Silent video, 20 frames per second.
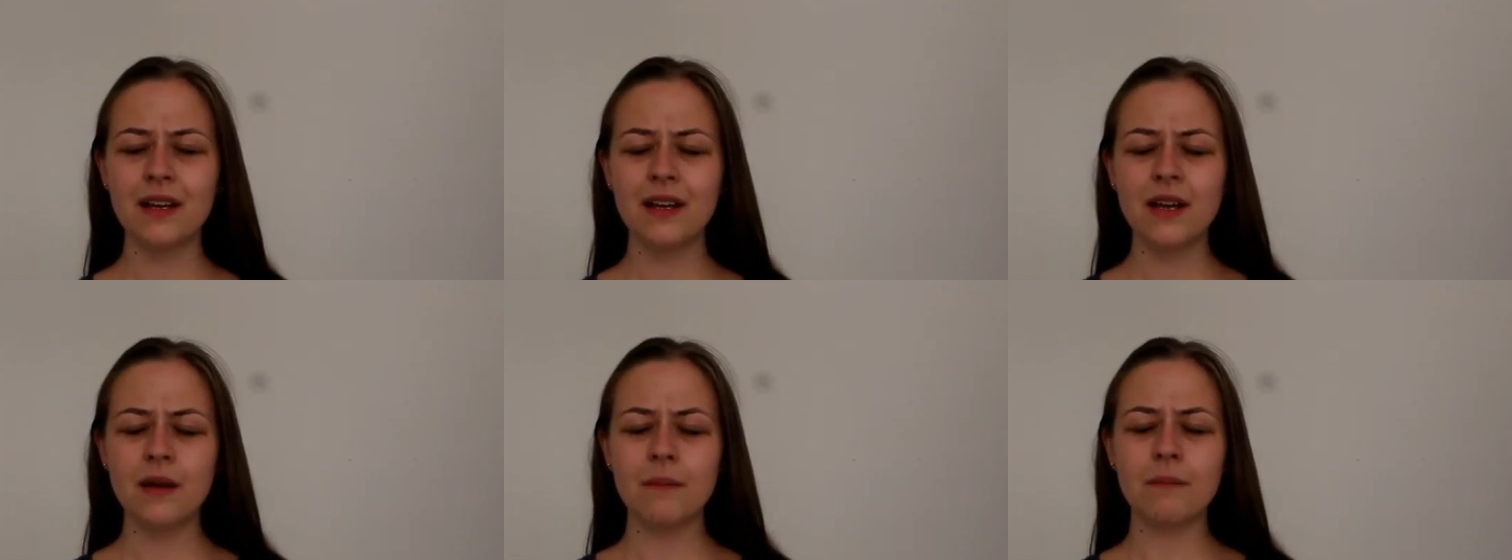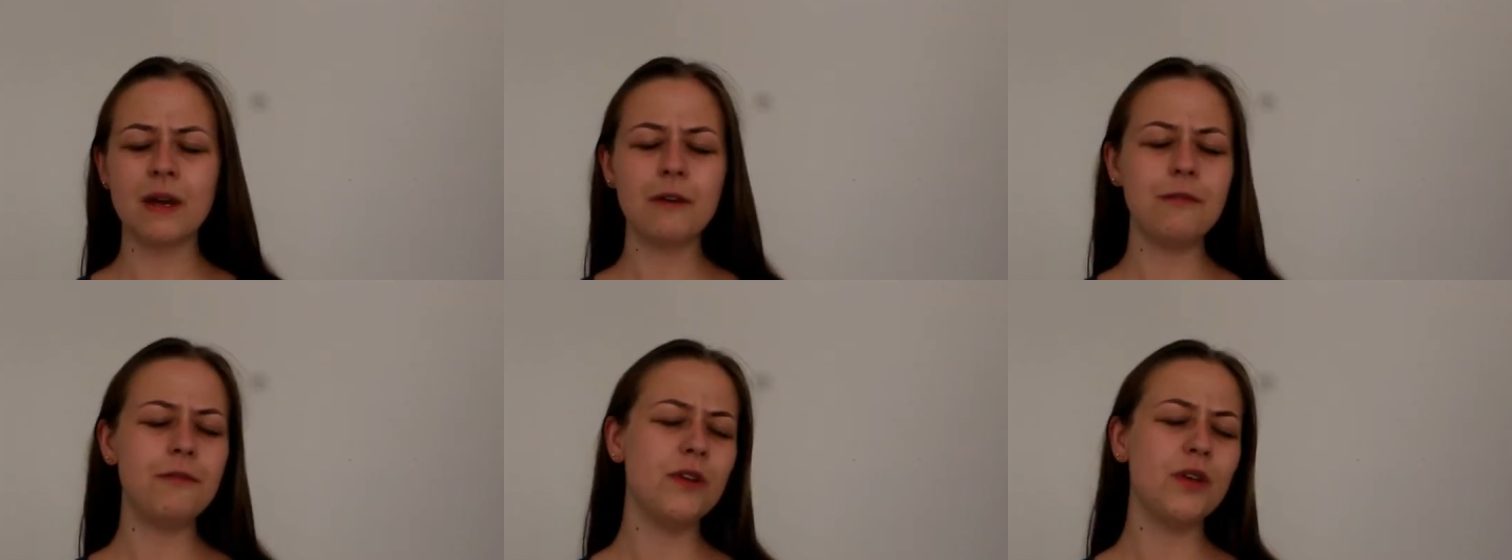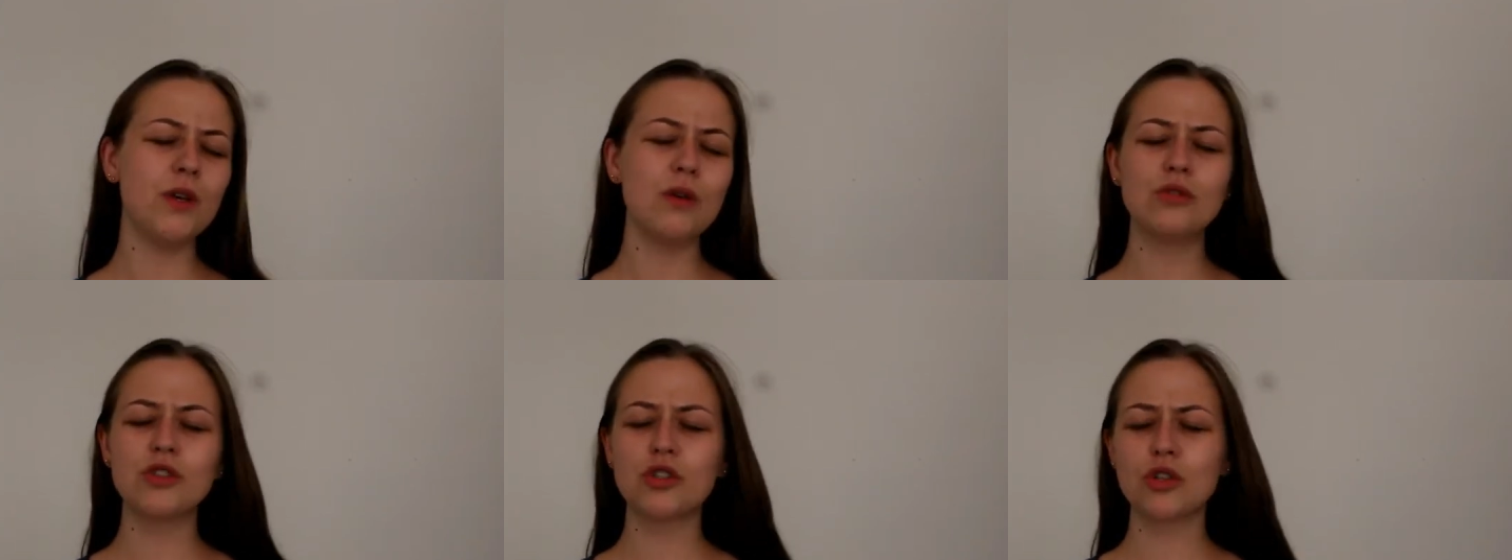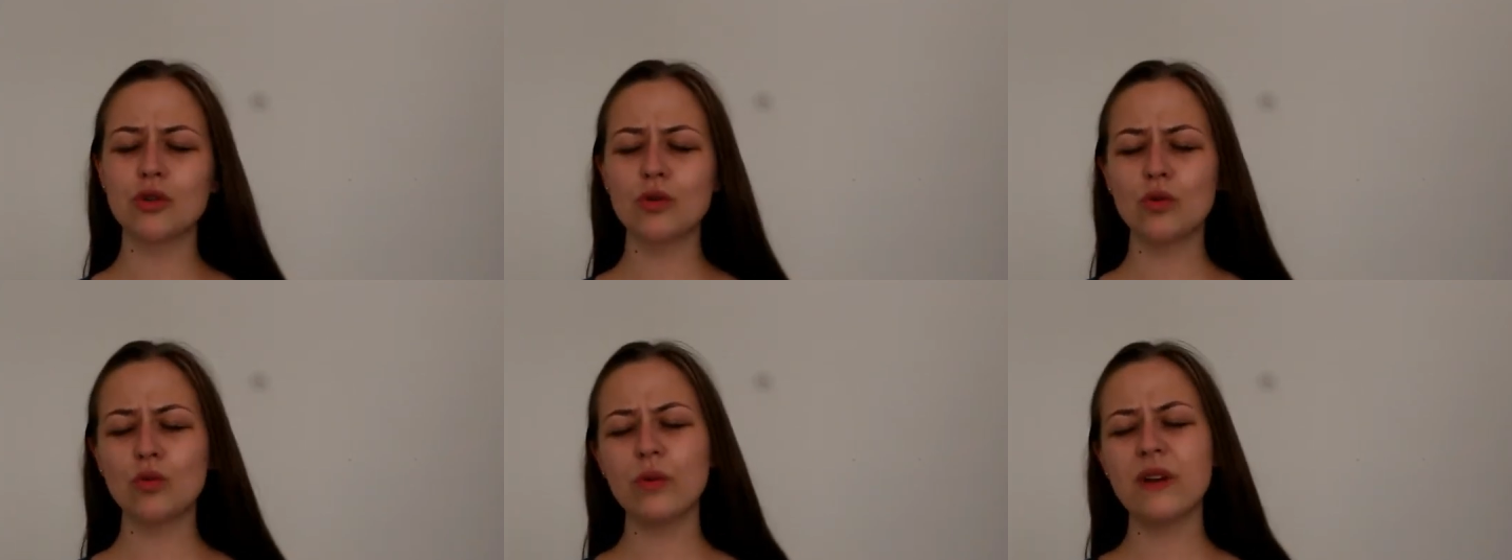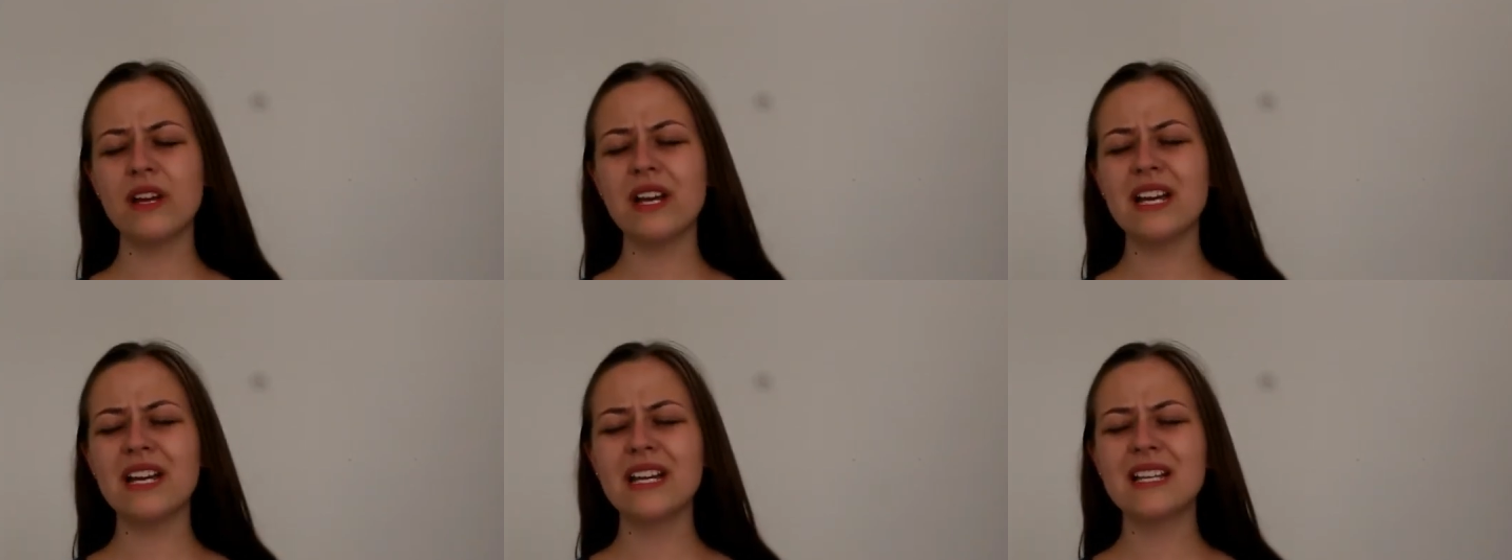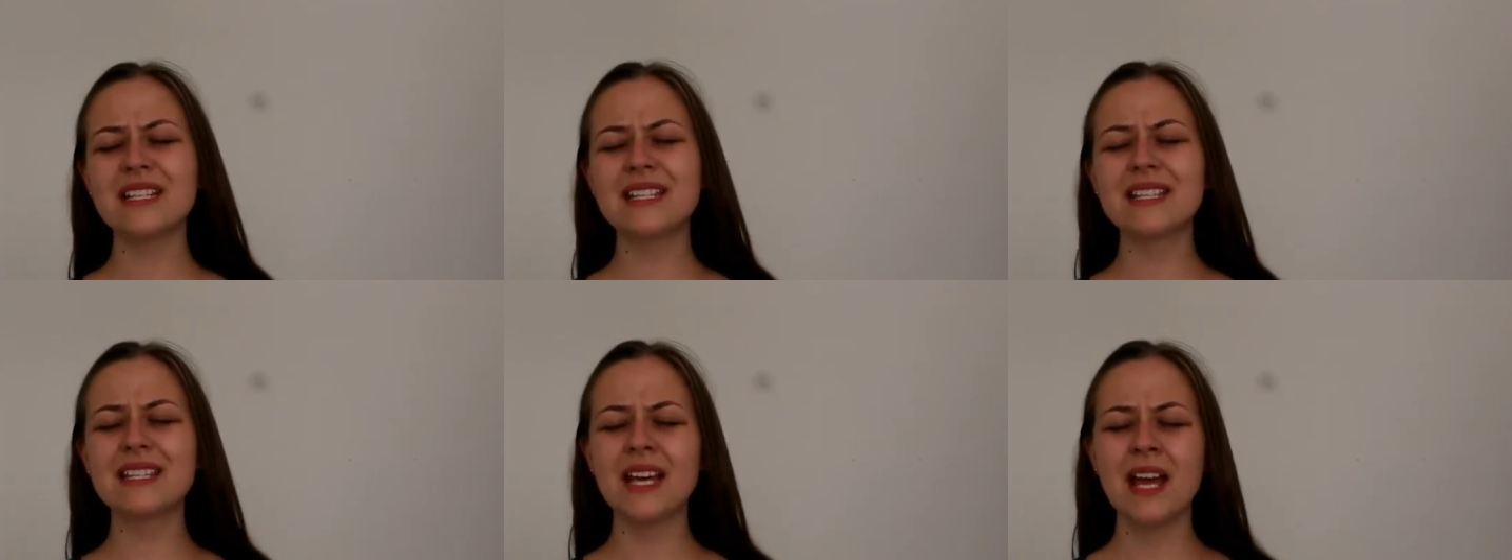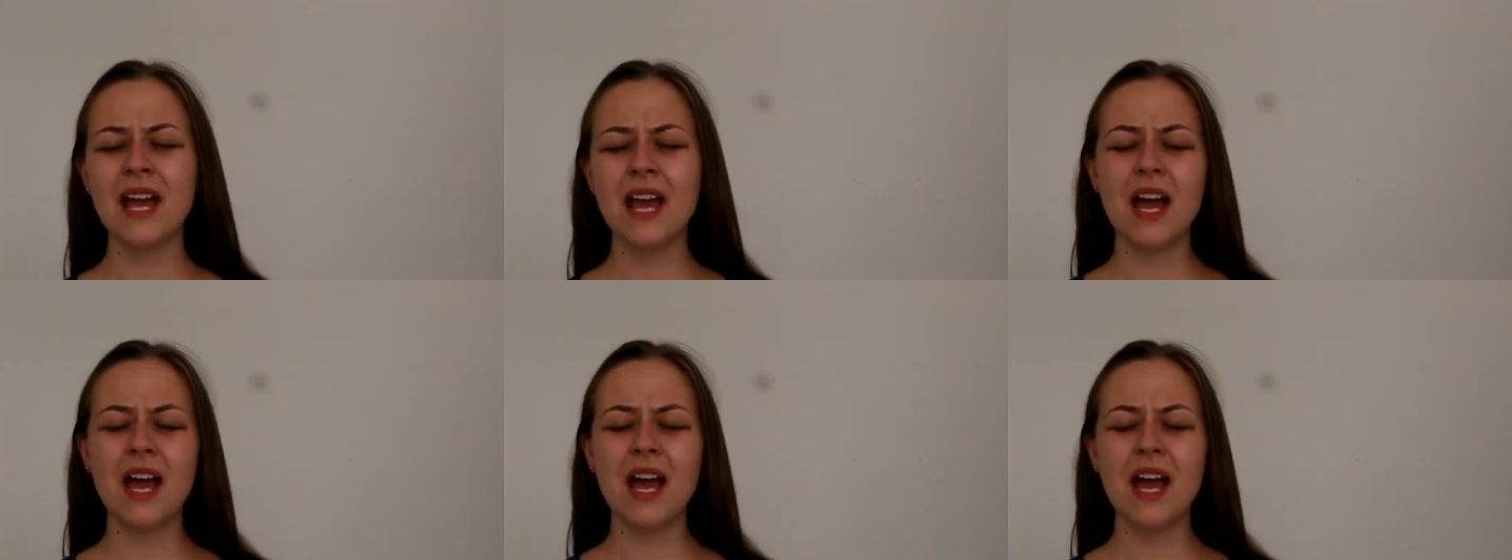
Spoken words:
My future is